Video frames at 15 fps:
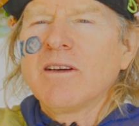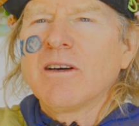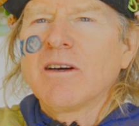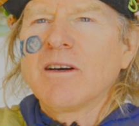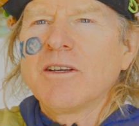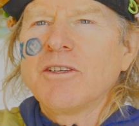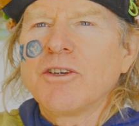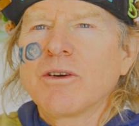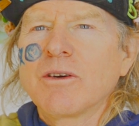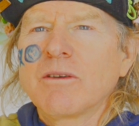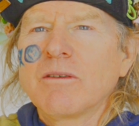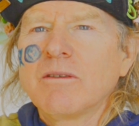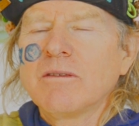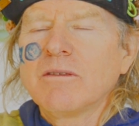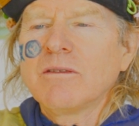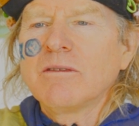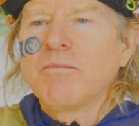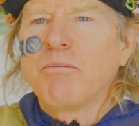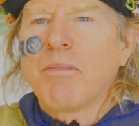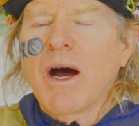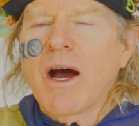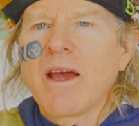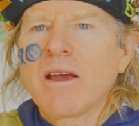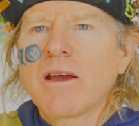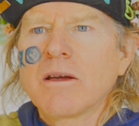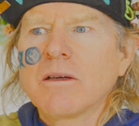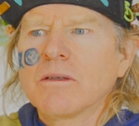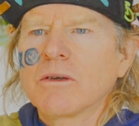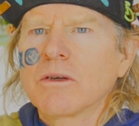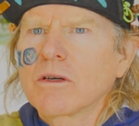on your bike
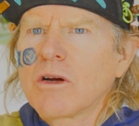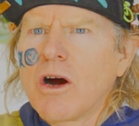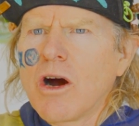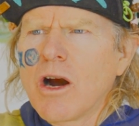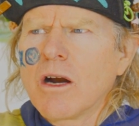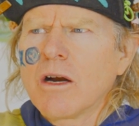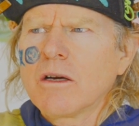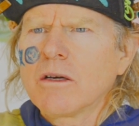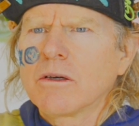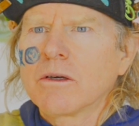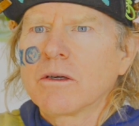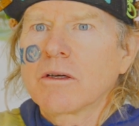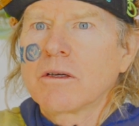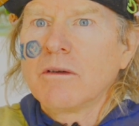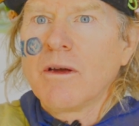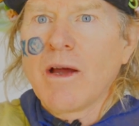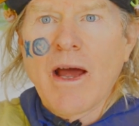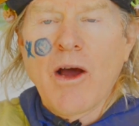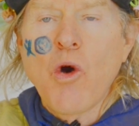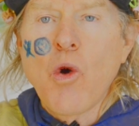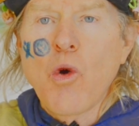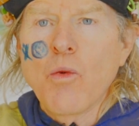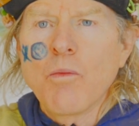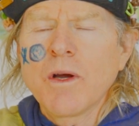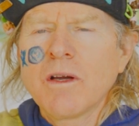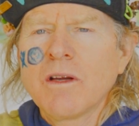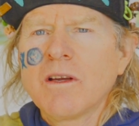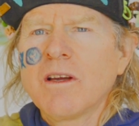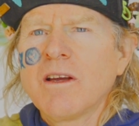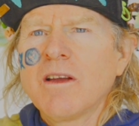or car or home
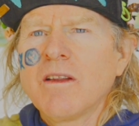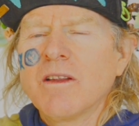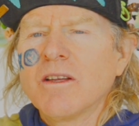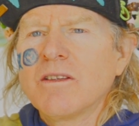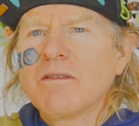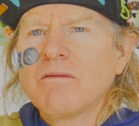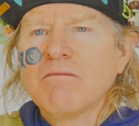that